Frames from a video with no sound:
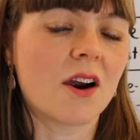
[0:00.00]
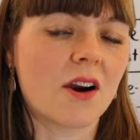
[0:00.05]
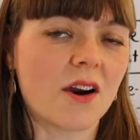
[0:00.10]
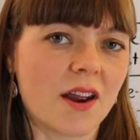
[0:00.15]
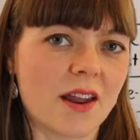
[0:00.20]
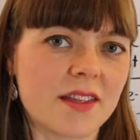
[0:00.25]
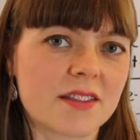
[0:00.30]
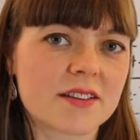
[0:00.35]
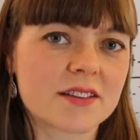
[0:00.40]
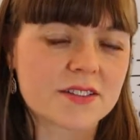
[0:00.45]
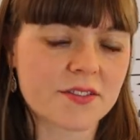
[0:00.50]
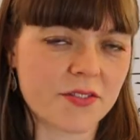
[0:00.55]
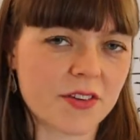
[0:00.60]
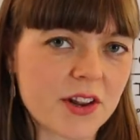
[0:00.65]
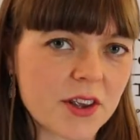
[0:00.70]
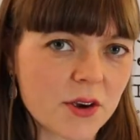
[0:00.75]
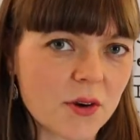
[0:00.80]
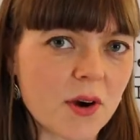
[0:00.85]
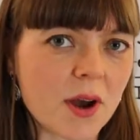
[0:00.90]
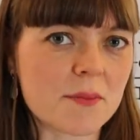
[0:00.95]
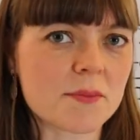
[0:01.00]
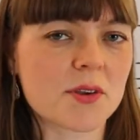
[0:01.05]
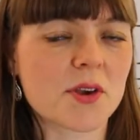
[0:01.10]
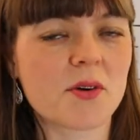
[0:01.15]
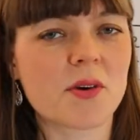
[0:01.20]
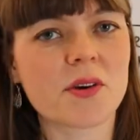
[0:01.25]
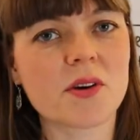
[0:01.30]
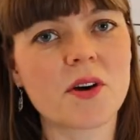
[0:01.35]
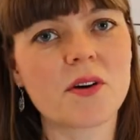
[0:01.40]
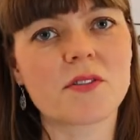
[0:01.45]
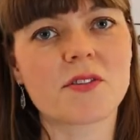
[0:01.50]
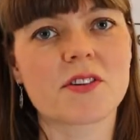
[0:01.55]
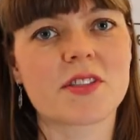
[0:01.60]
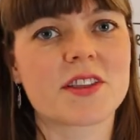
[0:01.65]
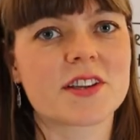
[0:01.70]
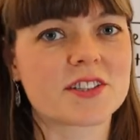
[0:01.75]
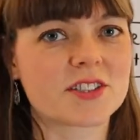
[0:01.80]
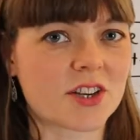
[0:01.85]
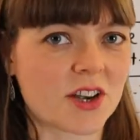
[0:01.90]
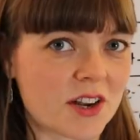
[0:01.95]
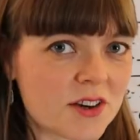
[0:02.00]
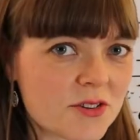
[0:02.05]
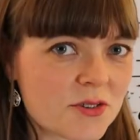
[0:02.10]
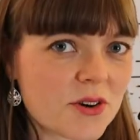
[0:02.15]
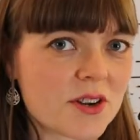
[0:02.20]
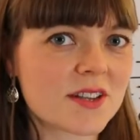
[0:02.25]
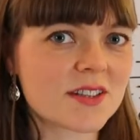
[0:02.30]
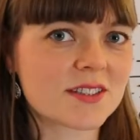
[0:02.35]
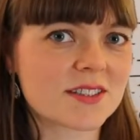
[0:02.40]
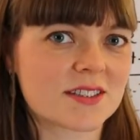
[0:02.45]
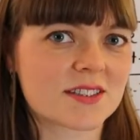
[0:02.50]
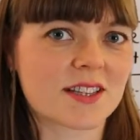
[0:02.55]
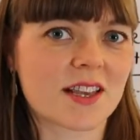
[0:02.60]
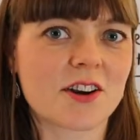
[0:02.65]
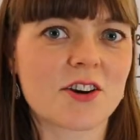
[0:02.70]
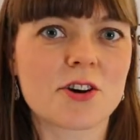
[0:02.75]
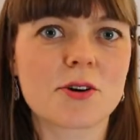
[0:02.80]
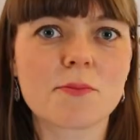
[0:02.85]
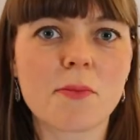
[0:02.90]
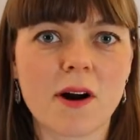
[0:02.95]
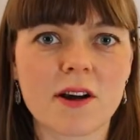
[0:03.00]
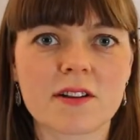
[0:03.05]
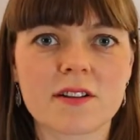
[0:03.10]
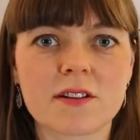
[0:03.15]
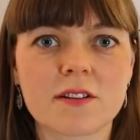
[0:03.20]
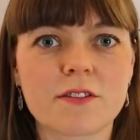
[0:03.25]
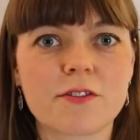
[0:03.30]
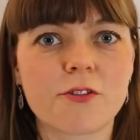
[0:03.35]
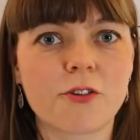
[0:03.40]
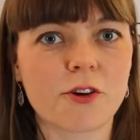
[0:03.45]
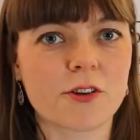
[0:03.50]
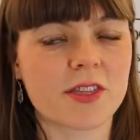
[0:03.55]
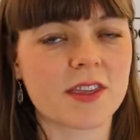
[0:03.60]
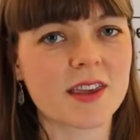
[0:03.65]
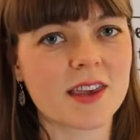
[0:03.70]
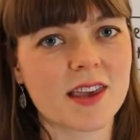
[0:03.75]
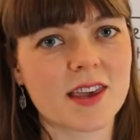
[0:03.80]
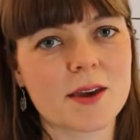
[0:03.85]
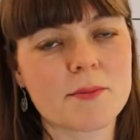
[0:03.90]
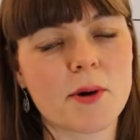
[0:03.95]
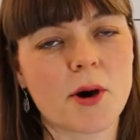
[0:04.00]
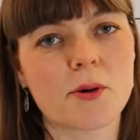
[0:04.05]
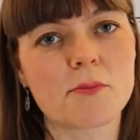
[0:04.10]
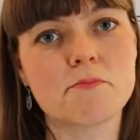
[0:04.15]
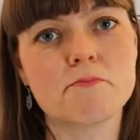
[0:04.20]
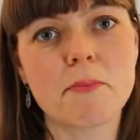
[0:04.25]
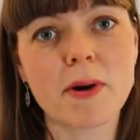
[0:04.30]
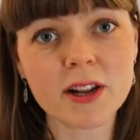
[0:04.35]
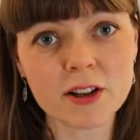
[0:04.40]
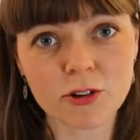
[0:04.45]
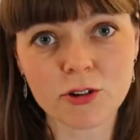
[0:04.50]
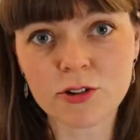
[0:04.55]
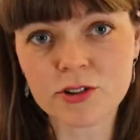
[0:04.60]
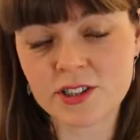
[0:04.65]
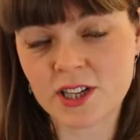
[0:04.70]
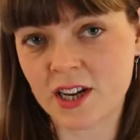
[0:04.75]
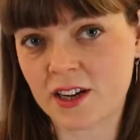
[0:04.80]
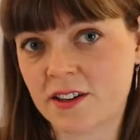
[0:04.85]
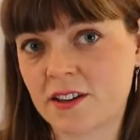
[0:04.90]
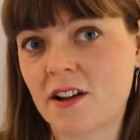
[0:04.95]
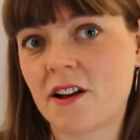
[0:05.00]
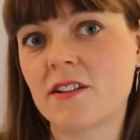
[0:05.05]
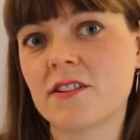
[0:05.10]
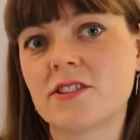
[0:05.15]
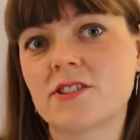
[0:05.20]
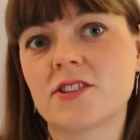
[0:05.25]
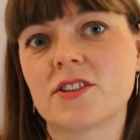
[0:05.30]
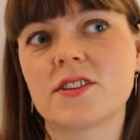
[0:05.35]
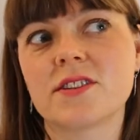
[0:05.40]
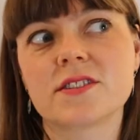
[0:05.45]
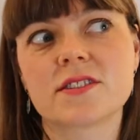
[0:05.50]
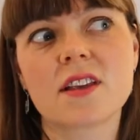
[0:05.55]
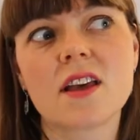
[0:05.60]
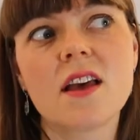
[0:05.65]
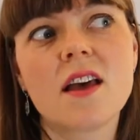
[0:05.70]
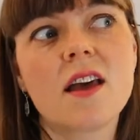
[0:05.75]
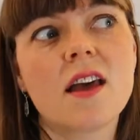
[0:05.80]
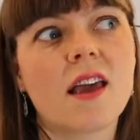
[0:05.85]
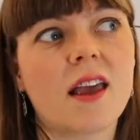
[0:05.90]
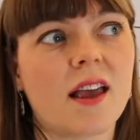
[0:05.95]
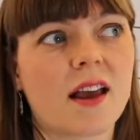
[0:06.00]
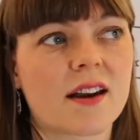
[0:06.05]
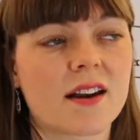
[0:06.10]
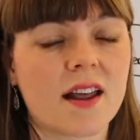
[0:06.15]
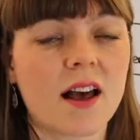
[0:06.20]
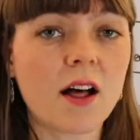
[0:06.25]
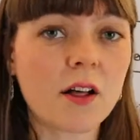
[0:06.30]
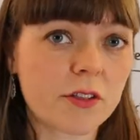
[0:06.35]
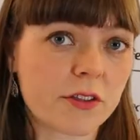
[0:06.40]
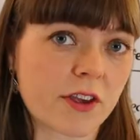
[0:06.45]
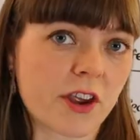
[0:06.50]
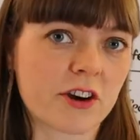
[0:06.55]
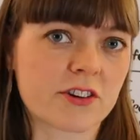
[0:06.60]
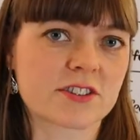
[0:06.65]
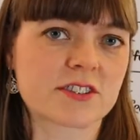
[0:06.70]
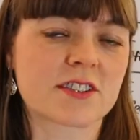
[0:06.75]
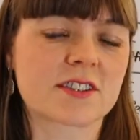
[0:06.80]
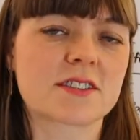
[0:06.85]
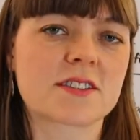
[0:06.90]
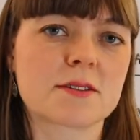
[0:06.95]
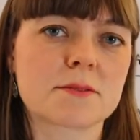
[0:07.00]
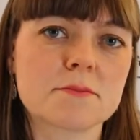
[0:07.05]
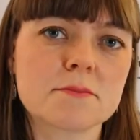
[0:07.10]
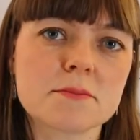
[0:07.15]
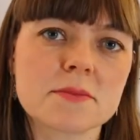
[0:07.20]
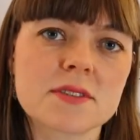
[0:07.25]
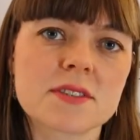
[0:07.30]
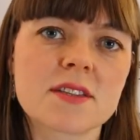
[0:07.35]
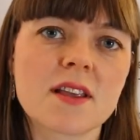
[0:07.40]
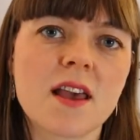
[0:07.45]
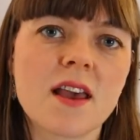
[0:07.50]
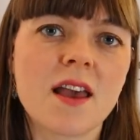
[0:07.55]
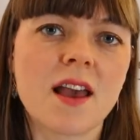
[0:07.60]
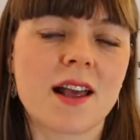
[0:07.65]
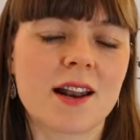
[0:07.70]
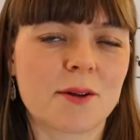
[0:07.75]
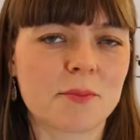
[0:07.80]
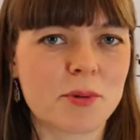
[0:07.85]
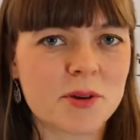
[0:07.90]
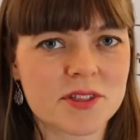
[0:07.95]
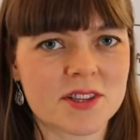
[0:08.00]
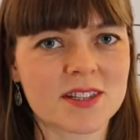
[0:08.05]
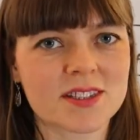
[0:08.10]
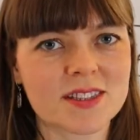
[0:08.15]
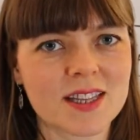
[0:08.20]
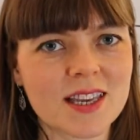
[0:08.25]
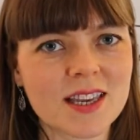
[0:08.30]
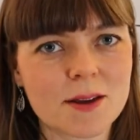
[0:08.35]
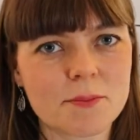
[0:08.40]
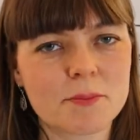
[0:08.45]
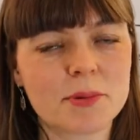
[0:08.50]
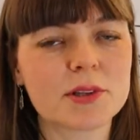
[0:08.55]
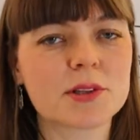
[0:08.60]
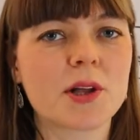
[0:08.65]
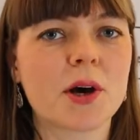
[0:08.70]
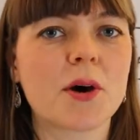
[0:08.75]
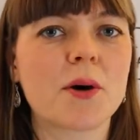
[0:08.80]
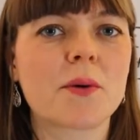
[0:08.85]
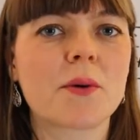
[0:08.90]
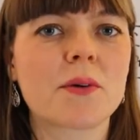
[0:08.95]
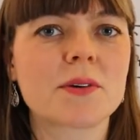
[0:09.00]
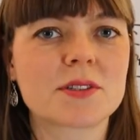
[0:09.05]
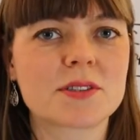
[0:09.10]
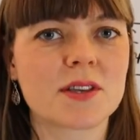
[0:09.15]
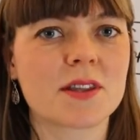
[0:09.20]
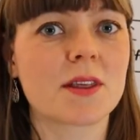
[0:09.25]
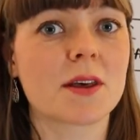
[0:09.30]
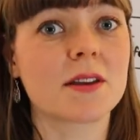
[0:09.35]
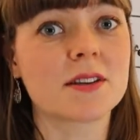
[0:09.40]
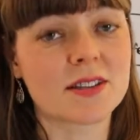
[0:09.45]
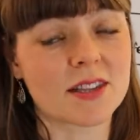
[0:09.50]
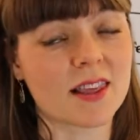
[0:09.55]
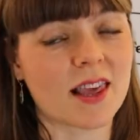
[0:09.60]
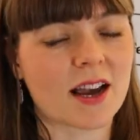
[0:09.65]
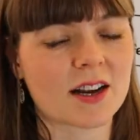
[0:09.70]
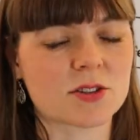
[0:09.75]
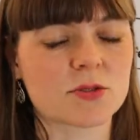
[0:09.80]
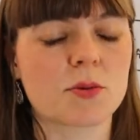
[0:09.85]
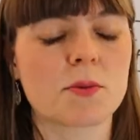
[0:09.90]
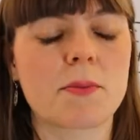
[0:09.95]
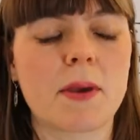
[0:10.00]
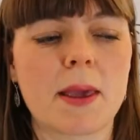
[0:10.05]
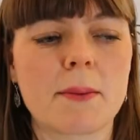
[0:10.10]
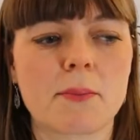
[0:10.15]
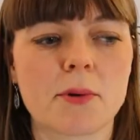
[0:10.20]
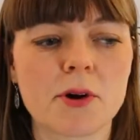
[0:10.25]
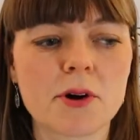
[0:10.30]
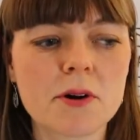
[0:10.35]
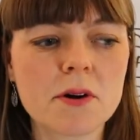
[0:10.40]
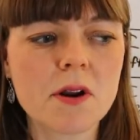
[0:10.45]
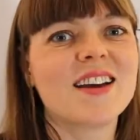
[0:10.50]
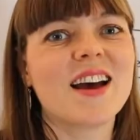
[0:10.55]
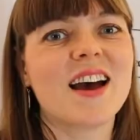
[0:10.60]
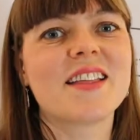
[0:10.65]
Alright, in this video I'm going over the Chandra and Skinner model for thinking about medical technologies and healthcare systems, and I'll put the link below to the, to the actual paper.